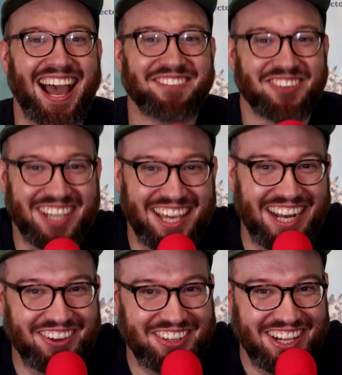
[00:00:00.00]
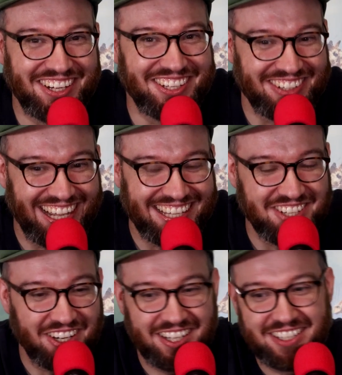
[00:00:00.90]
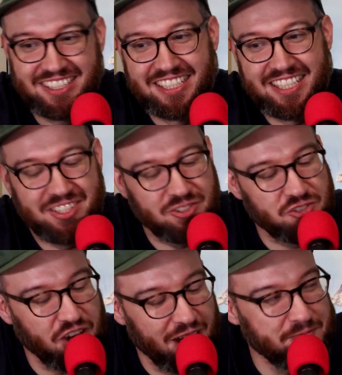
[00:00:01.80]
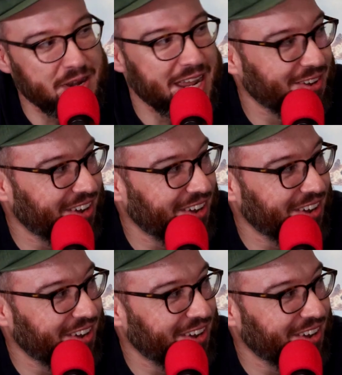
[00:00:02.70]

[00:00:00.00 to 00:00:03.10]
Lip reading: I forgot how young you guys are. So John Benet